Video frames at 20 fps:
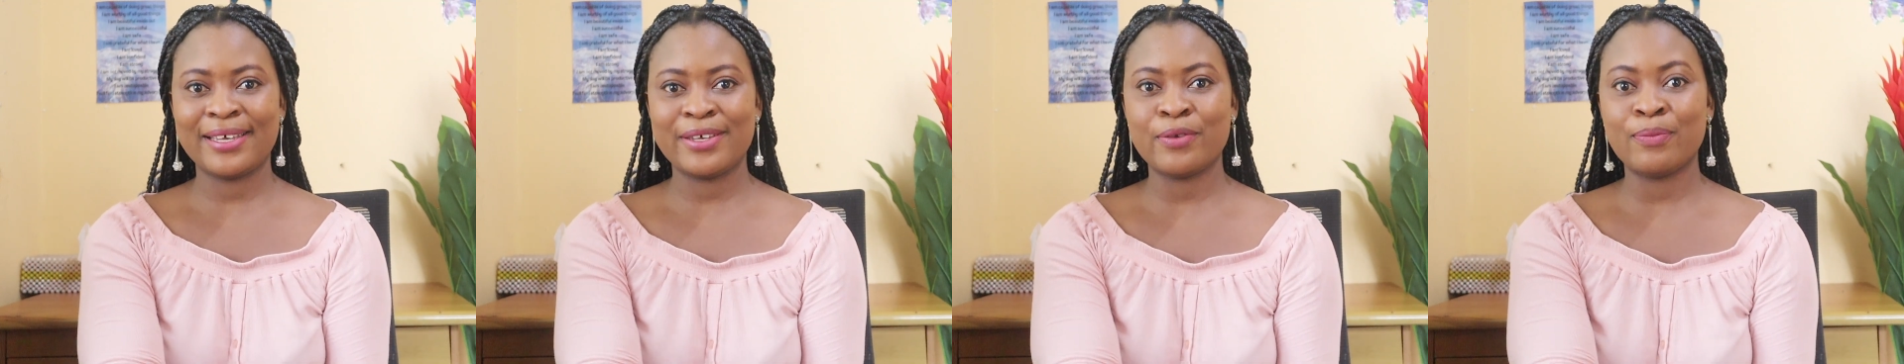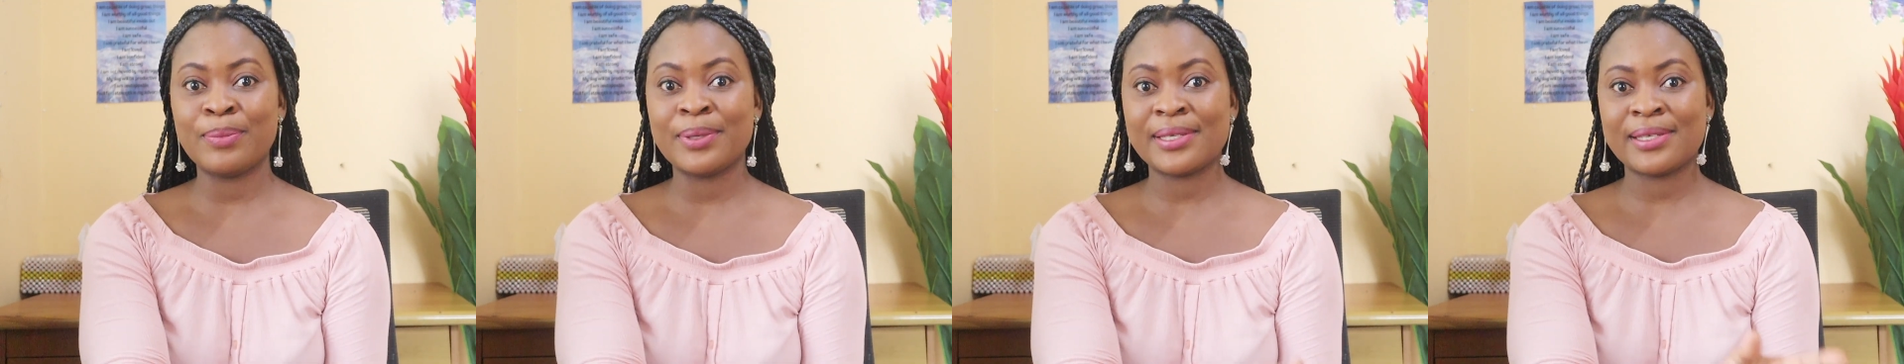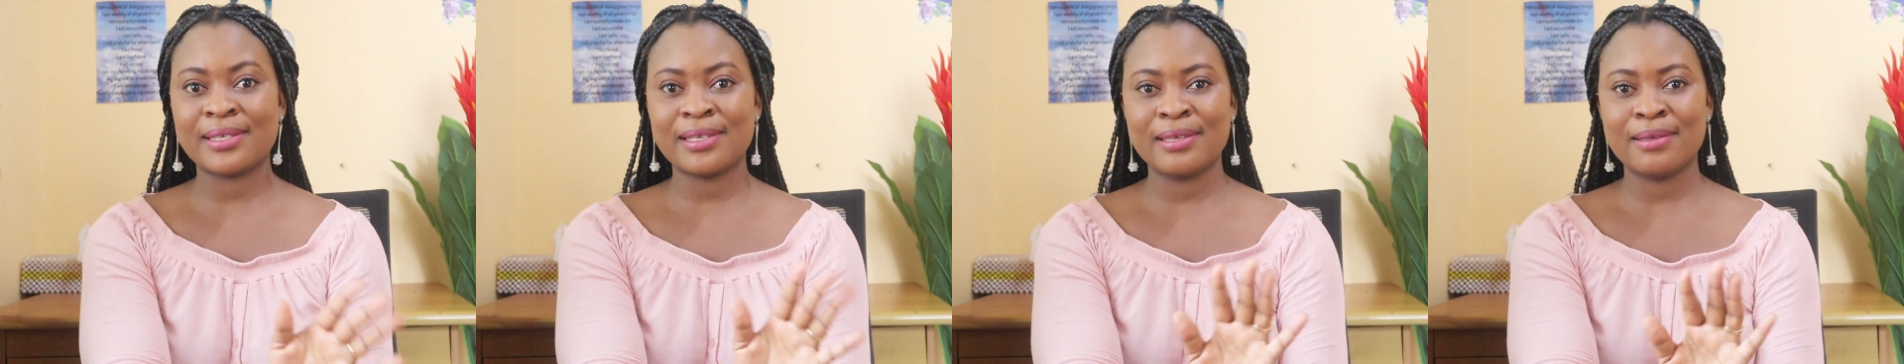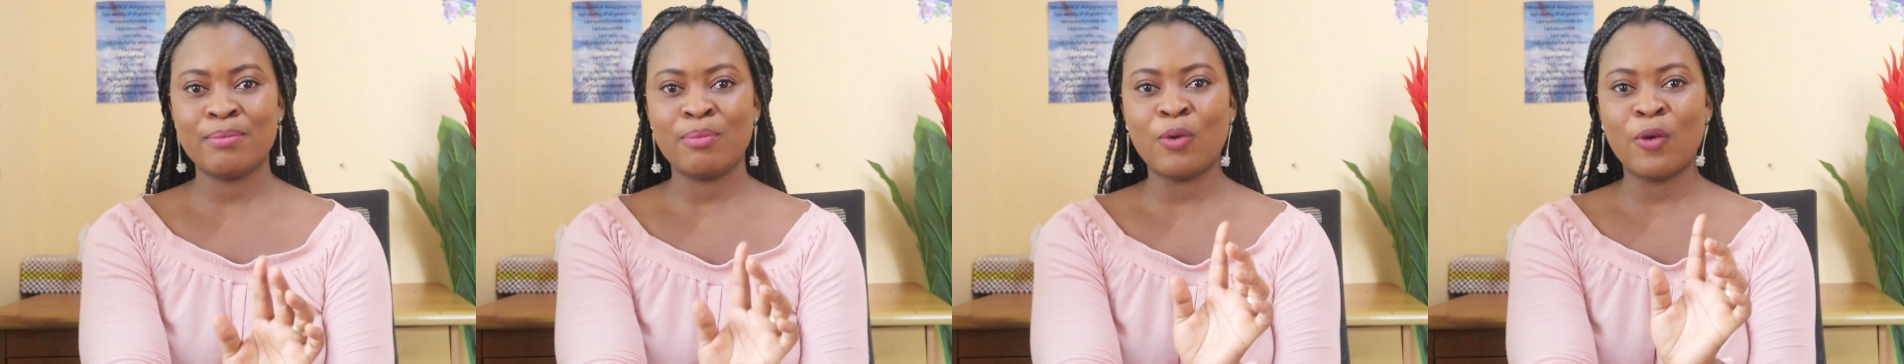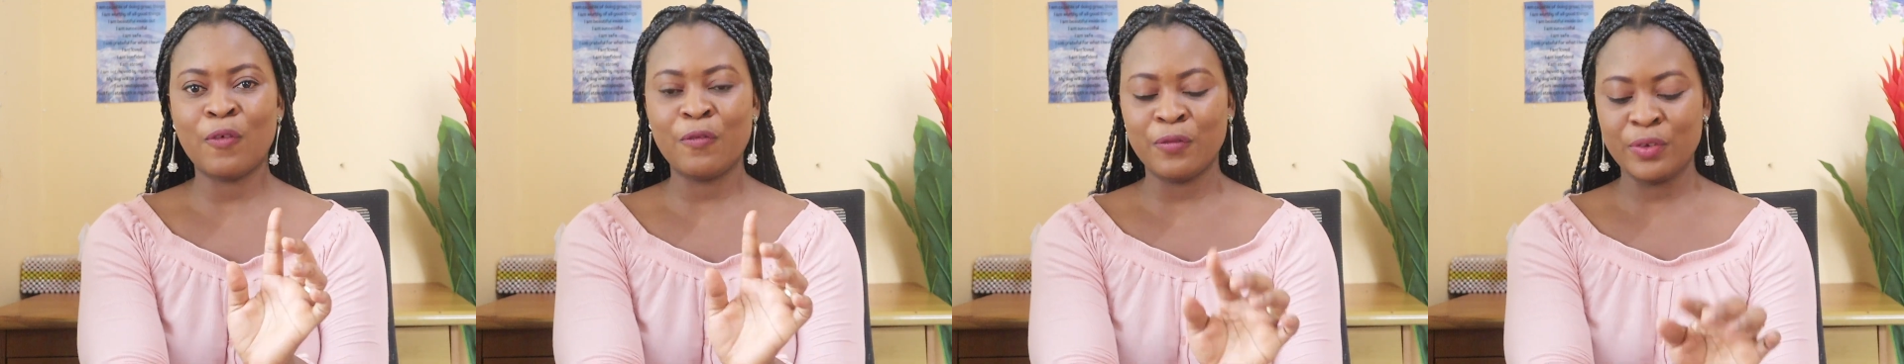you'll be seeing
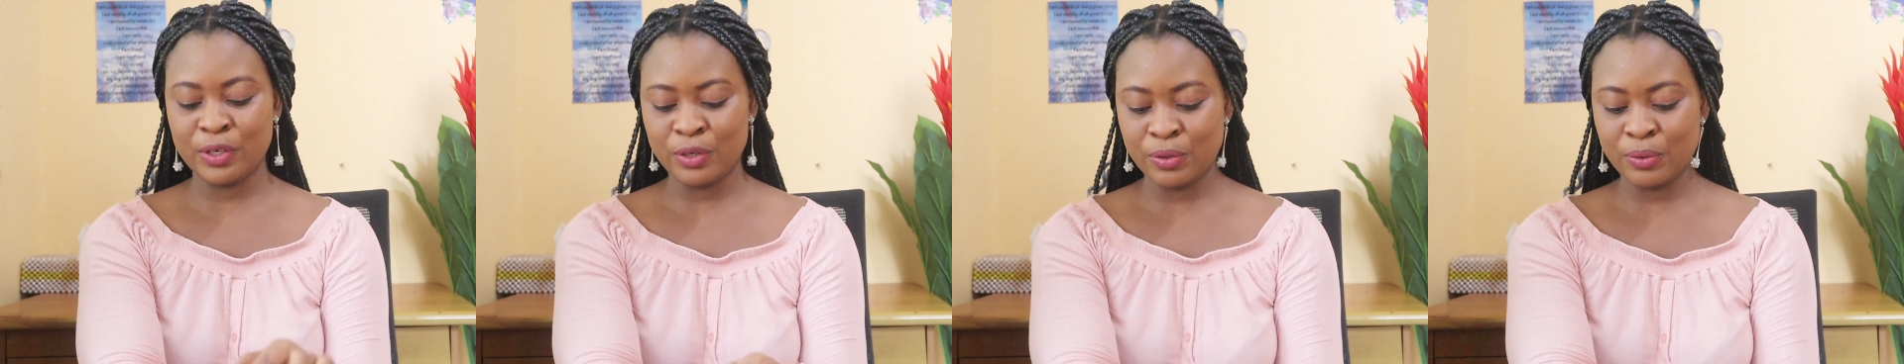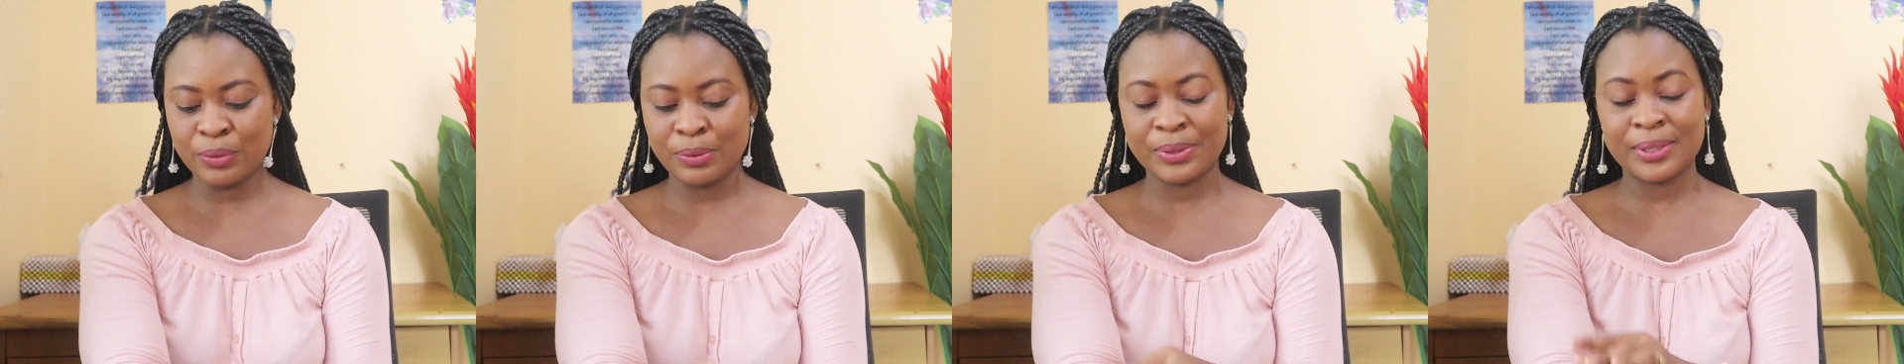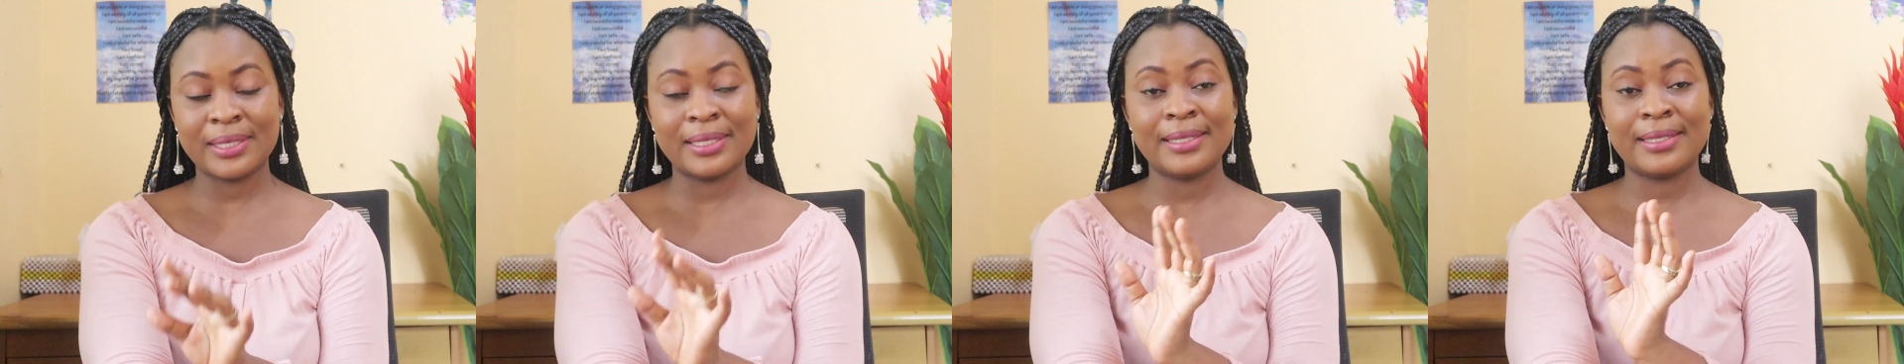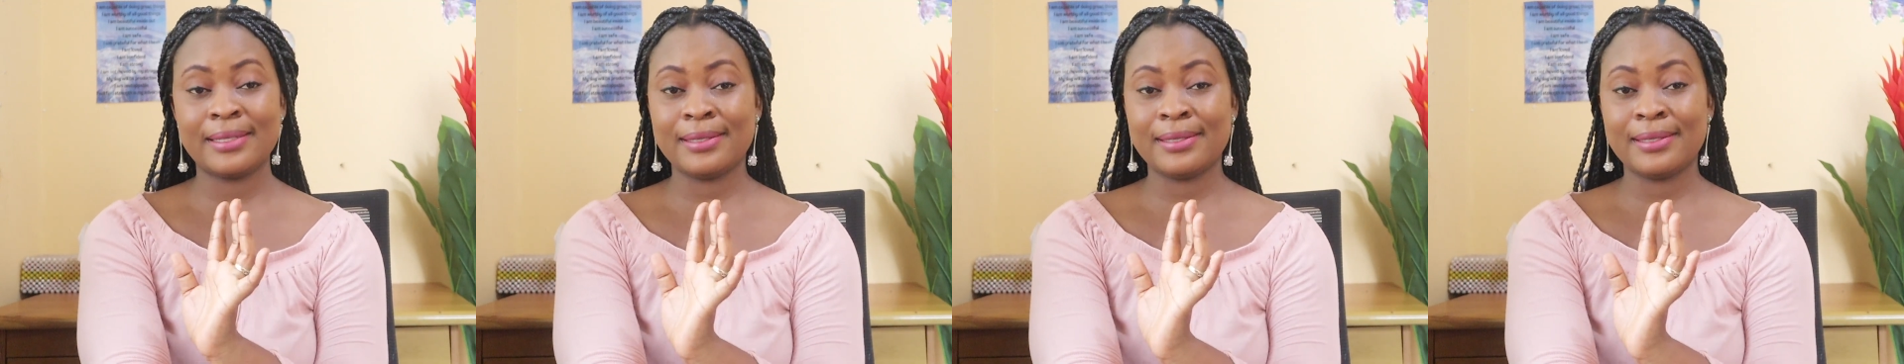more videos in